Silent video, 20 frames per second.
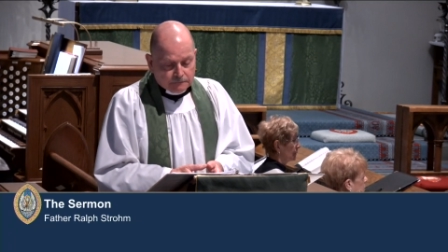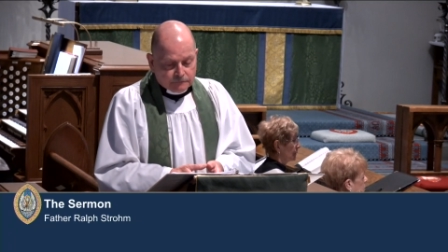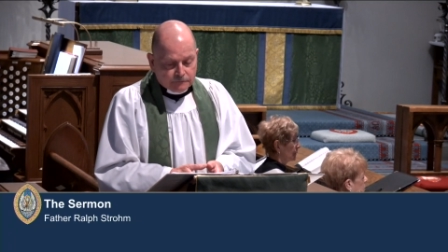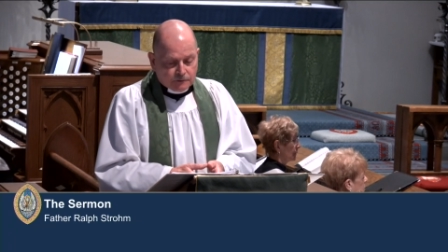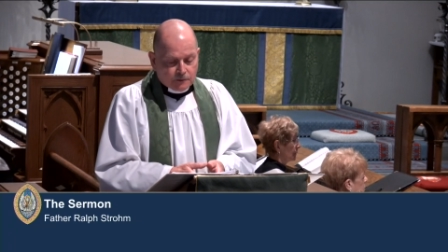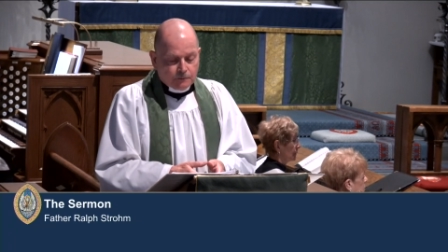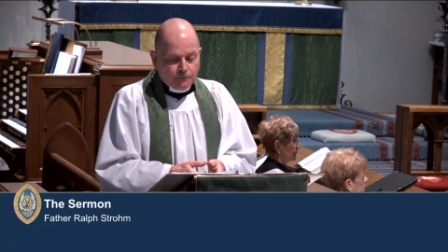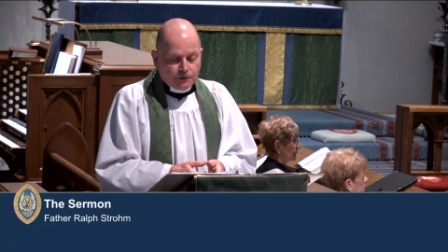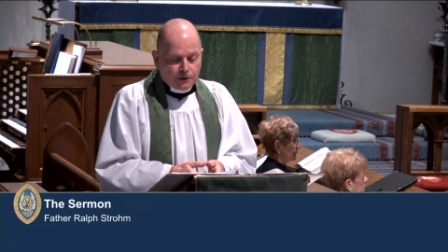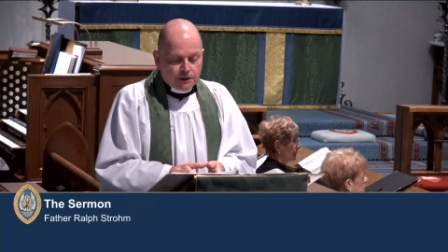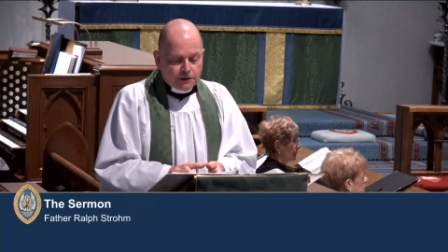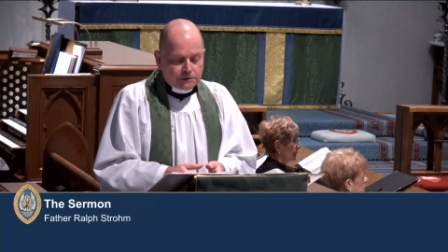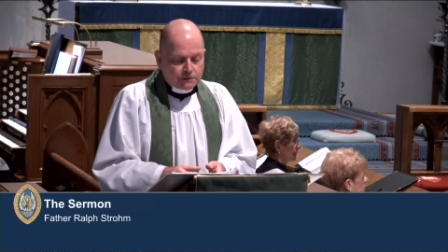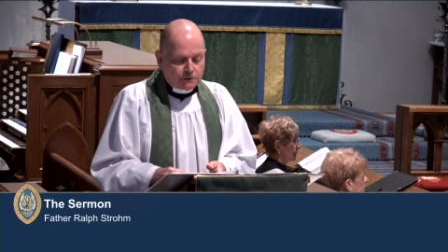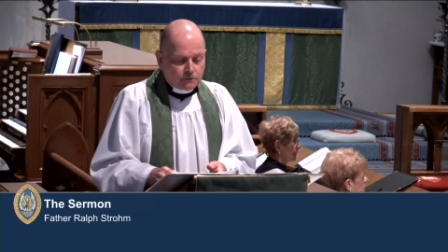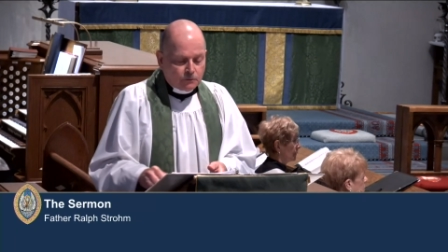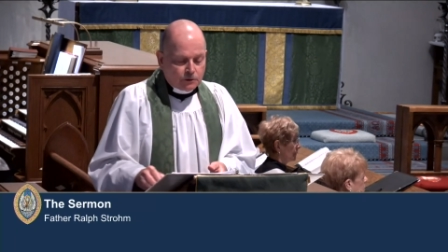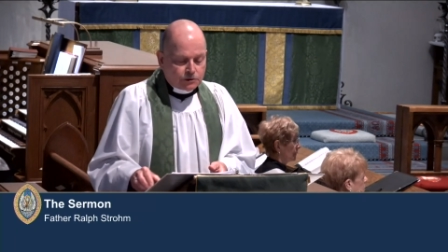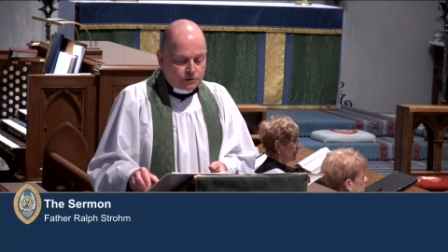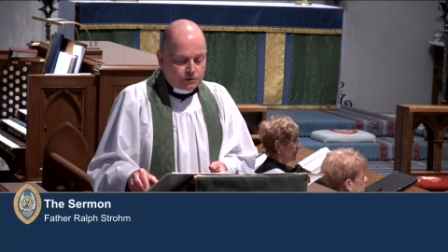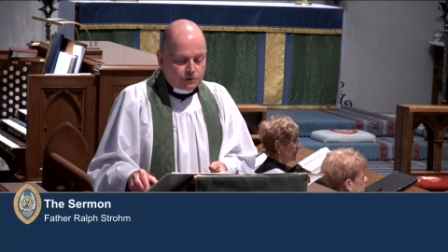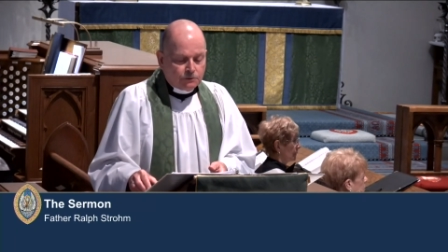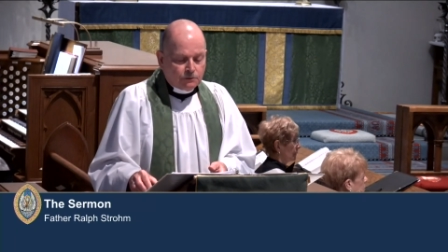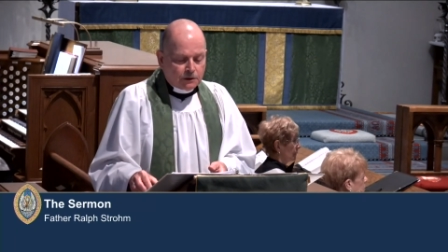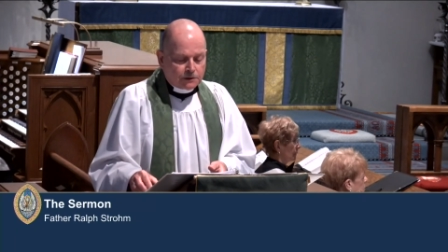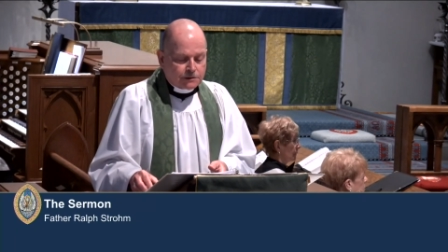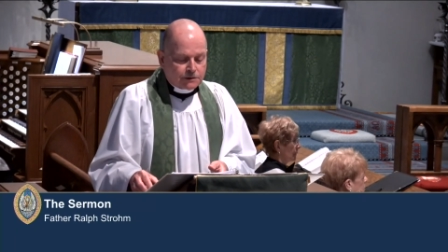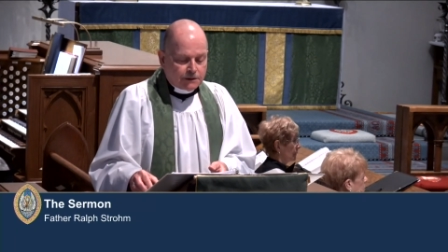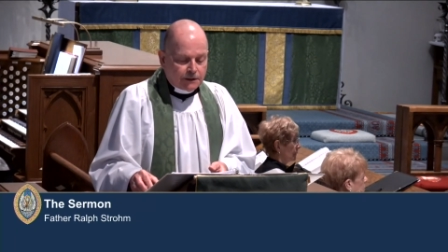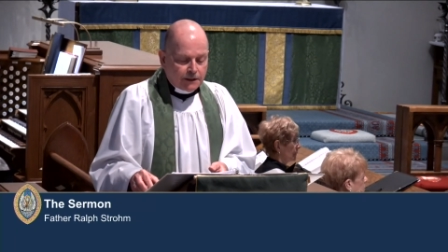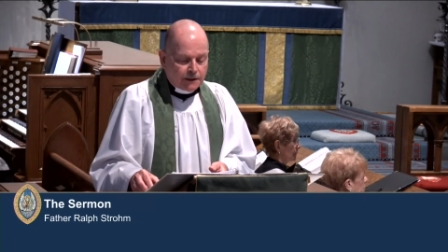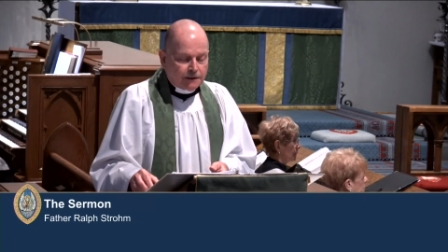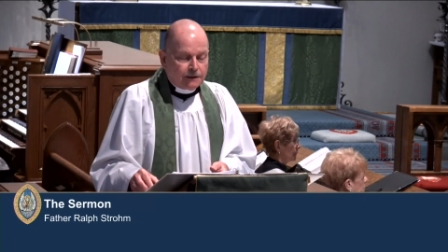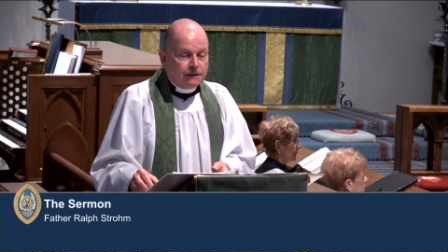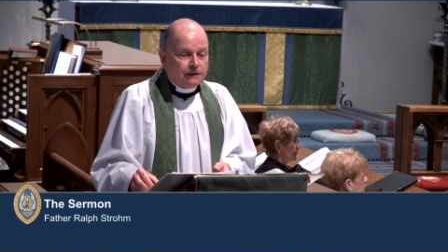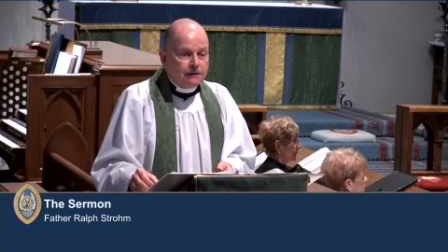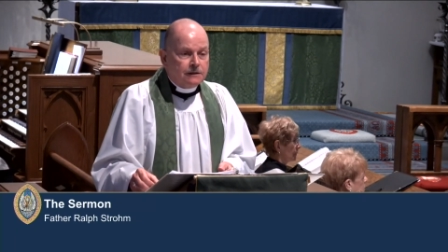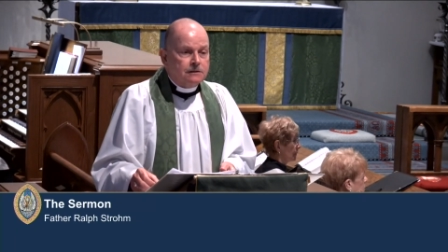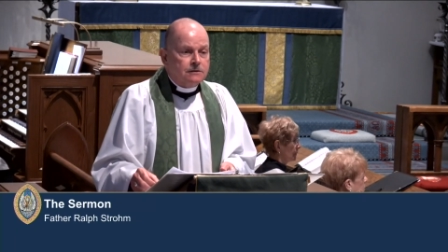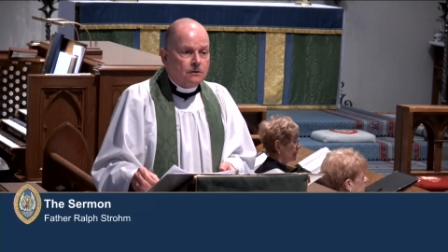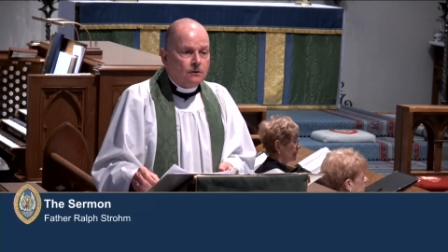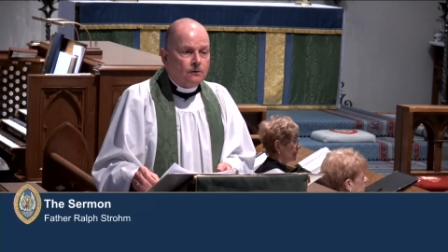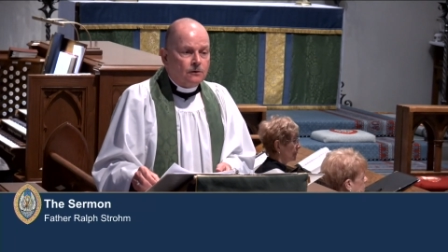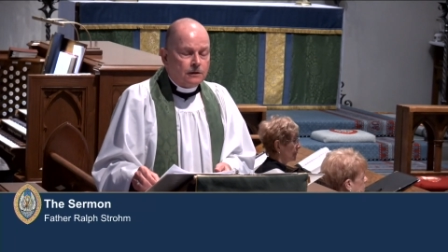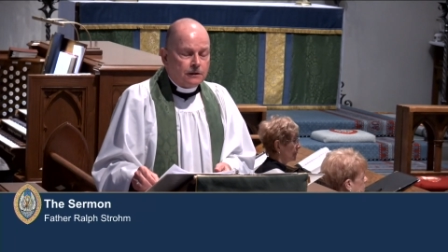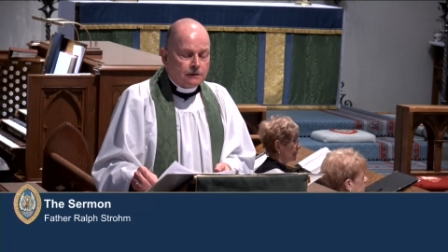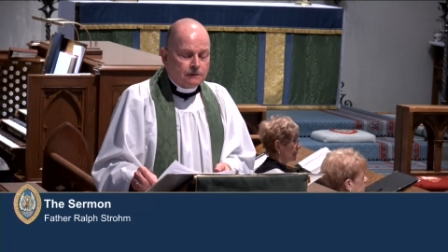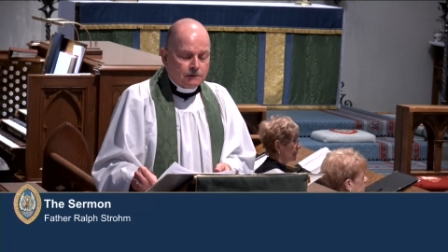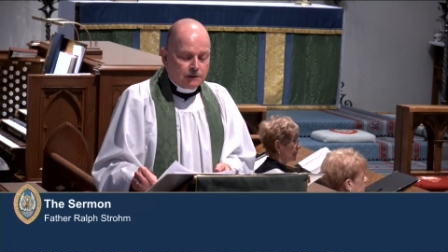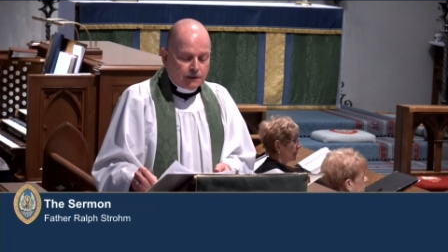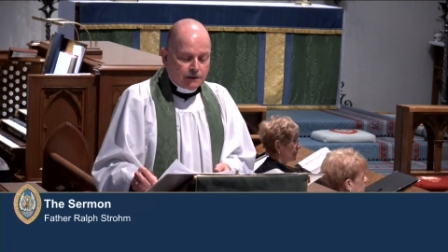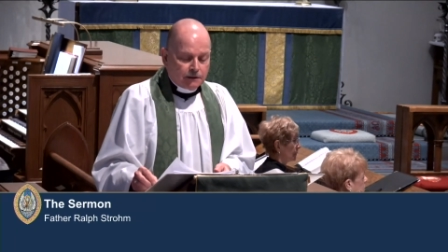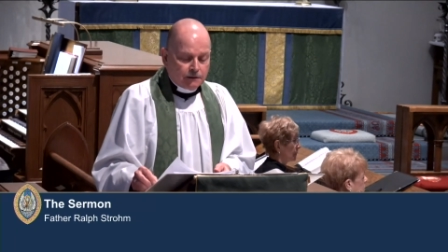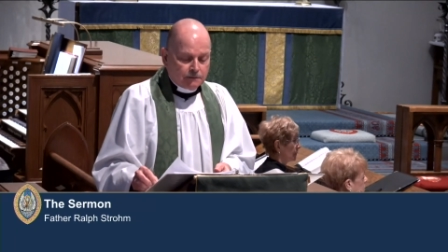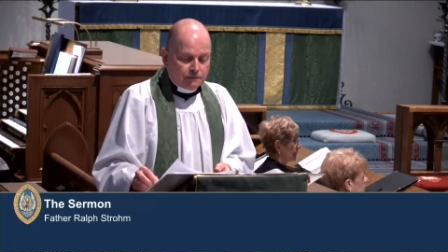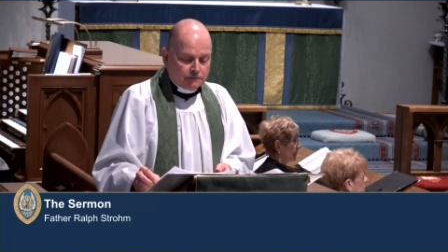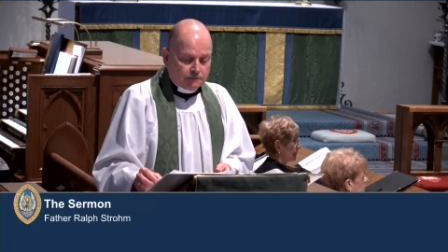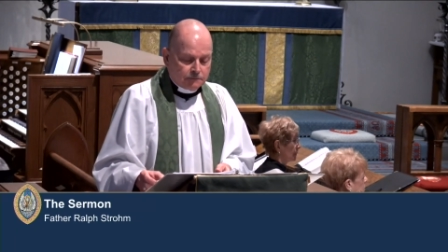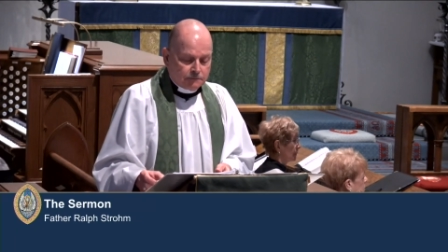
for the place on which you are standing is holy ground.